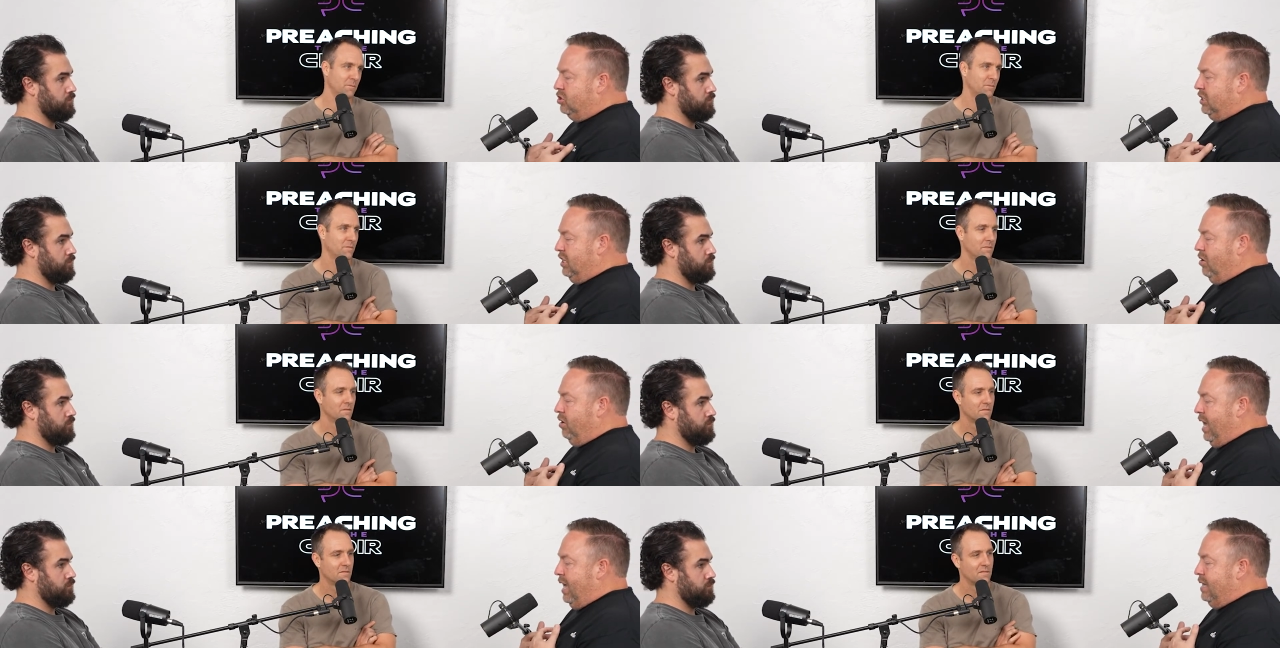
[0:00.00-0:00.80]
Speaker 1: personally
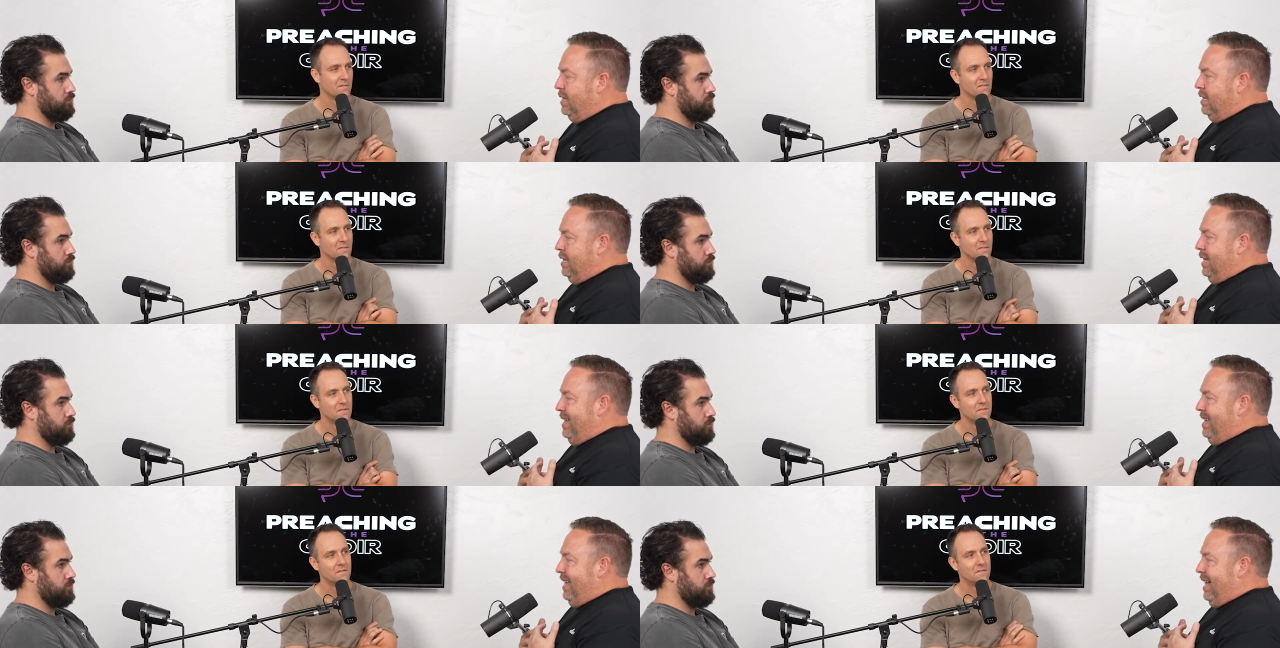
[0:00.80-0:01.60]
go, okay.
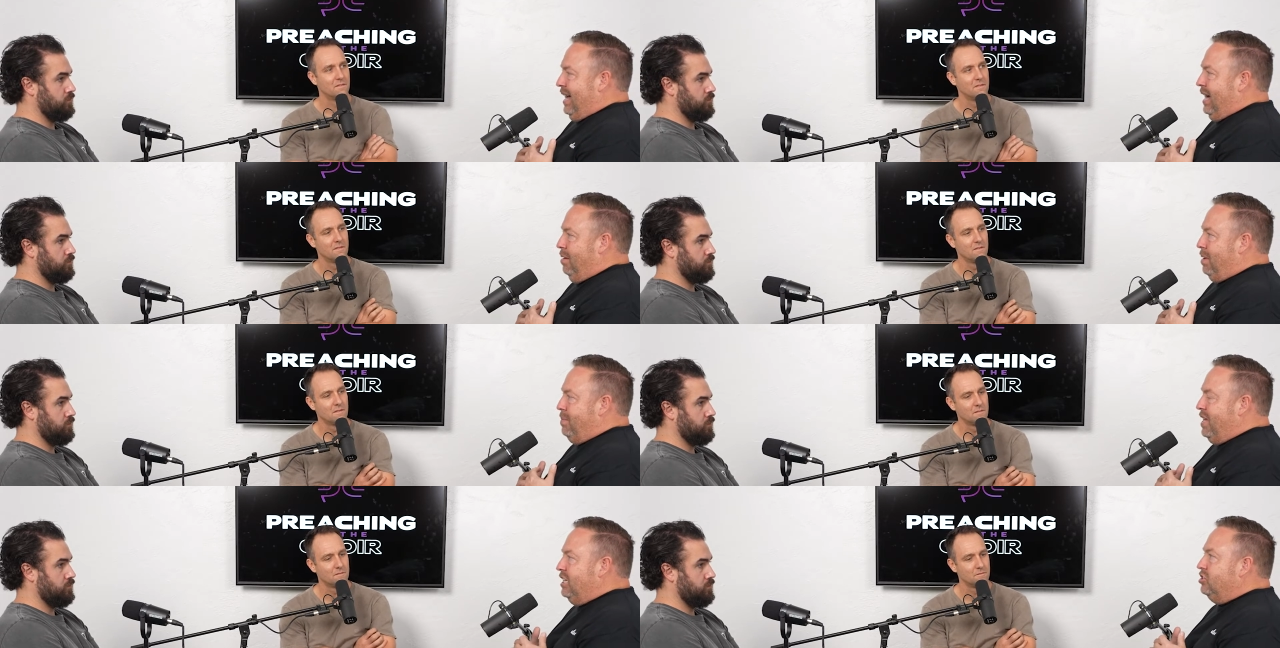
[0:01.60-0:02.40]

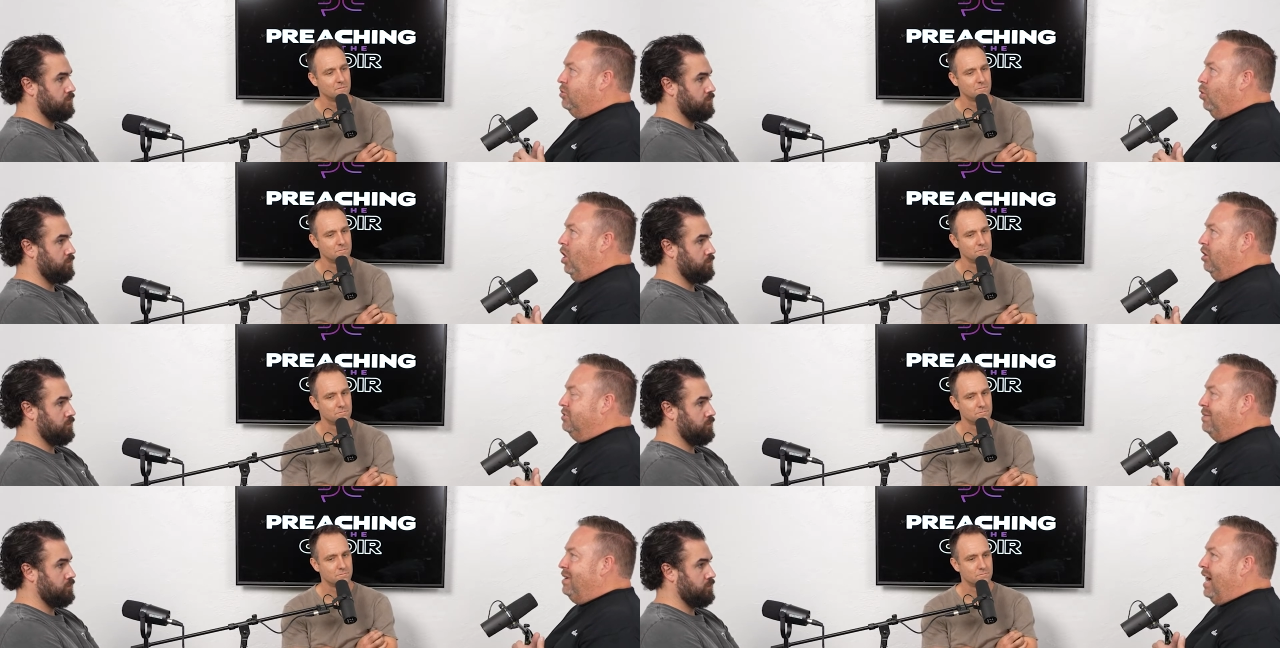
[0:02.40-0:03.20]
Um, I'm hitting some
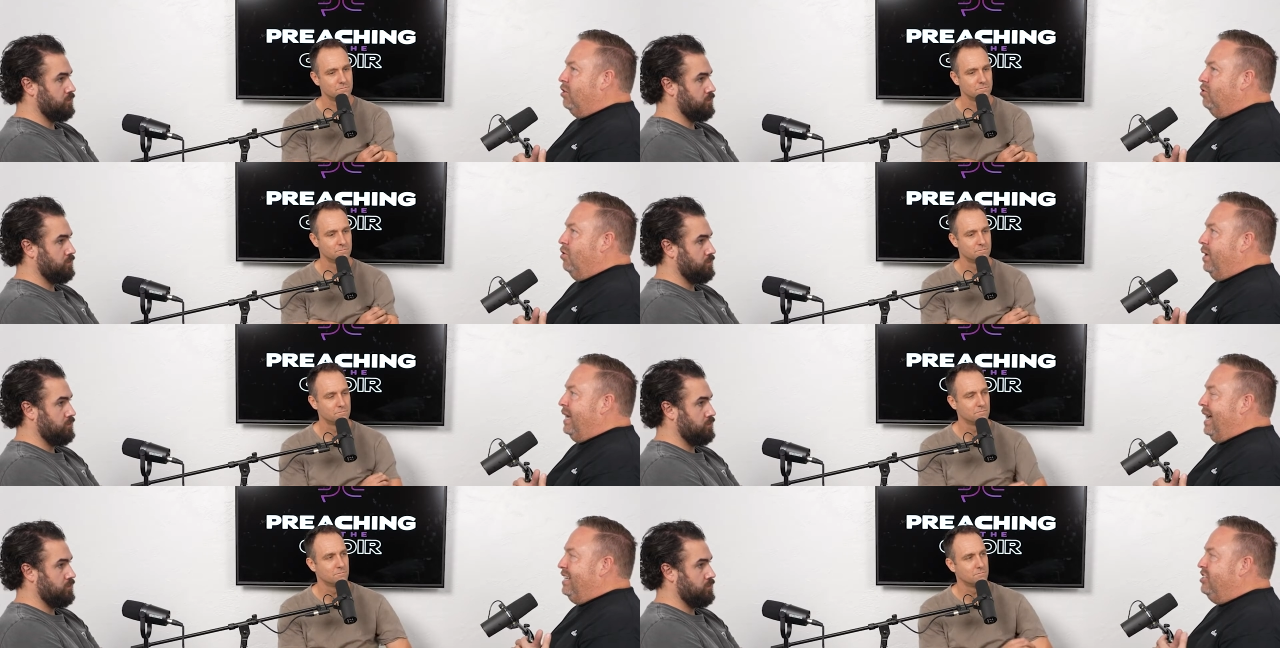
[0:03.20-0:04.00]
walls. I'm not growing.